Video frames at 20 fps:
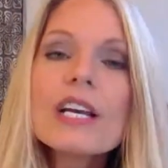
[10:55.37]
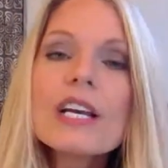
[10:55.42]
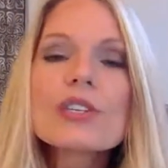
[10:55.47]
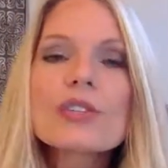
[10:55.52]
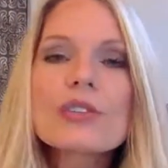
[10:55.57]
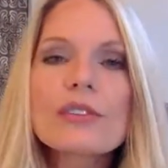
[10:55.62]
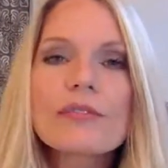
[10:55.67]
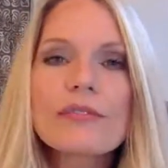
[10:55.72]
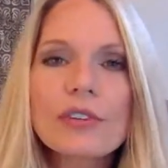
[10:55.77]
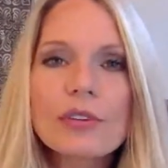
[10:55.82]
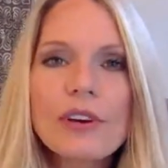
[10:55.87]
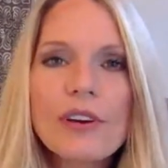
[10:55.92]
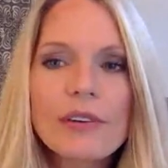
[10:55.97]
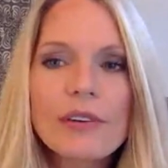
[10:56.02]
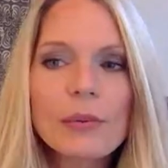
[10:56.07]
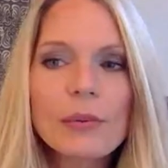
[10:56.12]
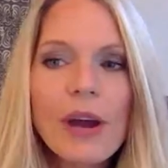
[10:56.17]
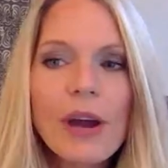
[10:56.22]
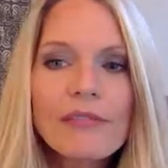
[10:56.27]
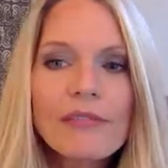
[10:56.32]
So if you have a
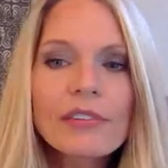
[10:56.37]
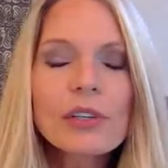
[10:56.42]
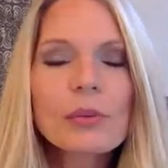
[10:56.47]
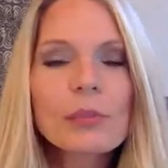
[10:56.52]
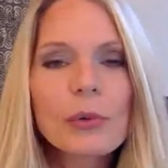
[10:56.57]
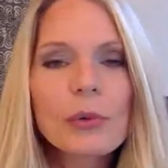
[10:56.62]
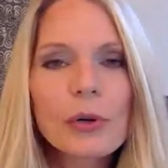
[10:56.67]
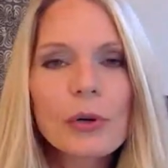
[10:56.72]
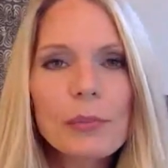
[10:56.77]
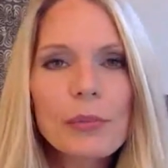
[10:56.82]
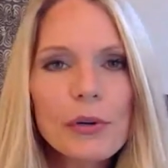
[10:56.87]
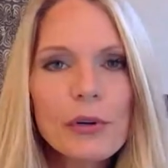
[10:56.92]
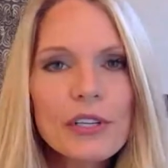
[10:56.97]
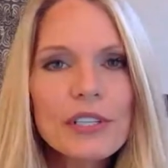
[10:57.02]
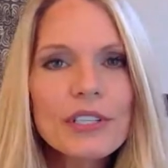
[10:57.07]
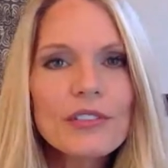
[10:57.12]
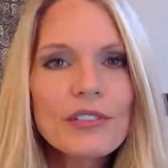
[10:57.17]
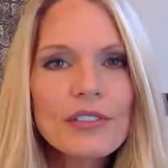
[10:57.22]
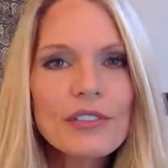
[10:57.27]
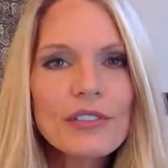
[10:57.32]
rougher or more
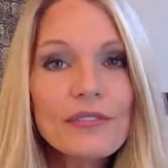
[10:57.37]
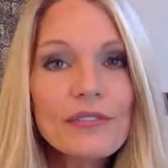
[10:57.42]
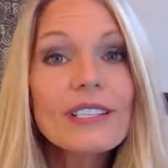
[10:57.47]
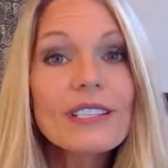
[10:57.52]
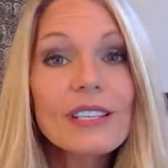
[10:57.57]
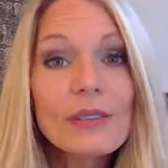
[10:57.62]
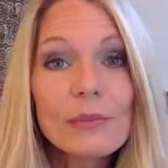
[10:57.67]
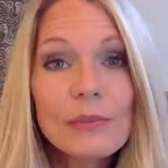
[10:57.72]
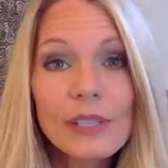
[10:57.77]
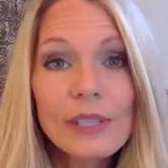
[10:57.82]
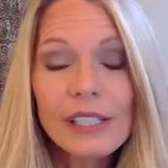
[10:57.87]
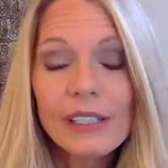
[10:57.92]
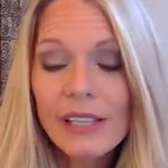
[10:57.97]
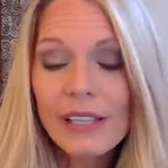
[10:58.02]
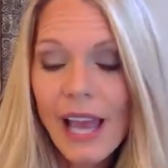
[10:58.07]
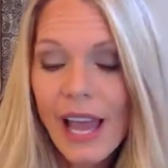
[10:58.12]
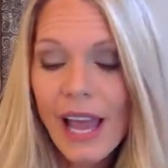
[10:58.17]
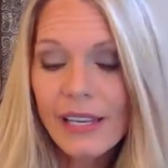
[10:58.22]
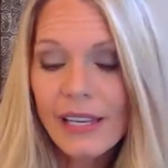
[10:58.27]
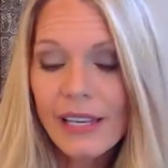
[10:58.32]
porous surface, it will
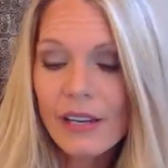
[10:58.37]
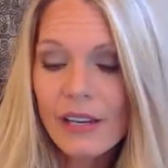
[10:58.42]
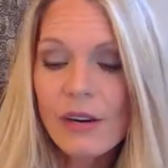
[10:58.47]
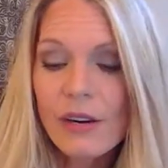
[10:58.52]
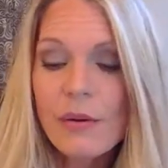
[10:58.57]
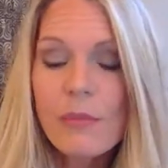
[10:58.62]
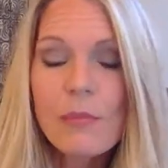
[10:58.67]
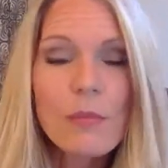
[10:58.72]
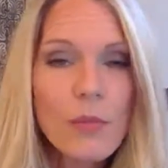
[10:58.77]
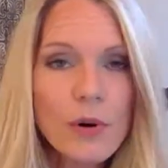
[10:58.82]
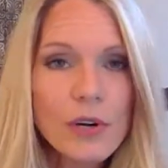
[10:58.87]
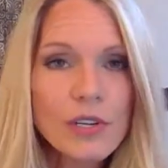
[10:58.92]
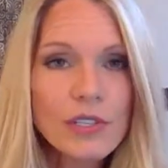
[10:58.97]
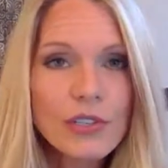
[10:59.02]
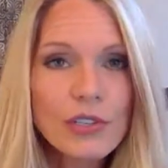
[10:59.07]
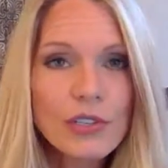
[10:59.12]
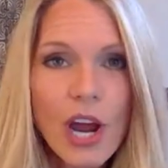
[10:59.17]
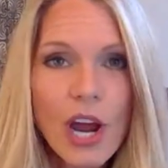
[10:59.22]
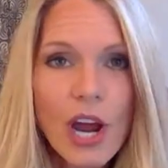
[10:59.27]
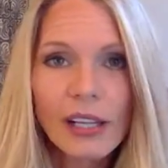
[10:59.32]
adhere more
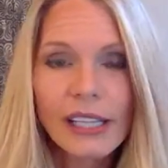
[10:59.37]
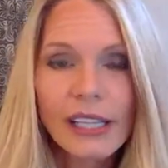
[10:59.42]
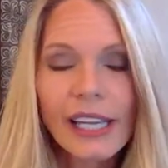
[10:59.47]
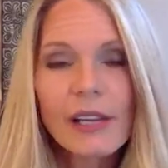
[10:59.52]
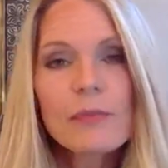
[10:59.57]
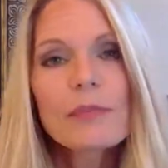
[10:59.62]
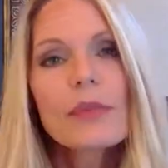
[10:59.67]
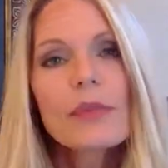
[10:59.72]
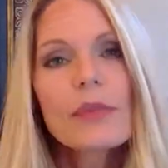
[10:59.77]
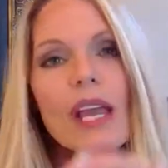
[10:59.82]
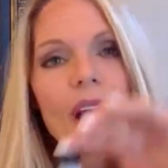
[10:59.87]
strongly.